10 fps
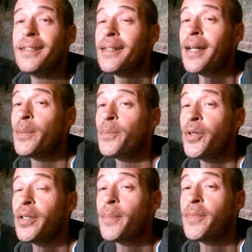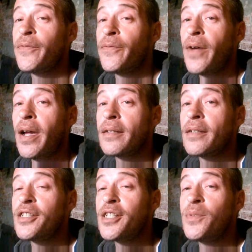not bring up the fact that
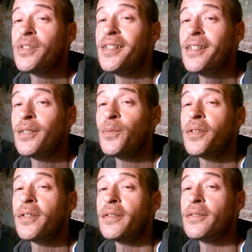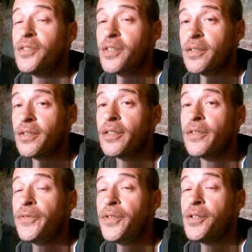she was dealing with gender
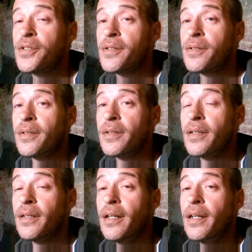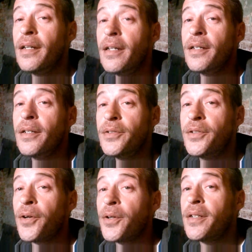confusion
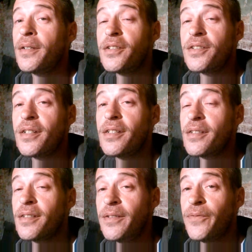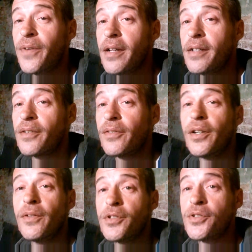during the sentencing phase
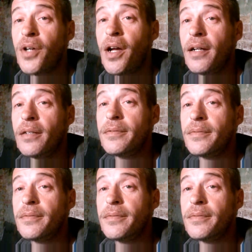of her trial.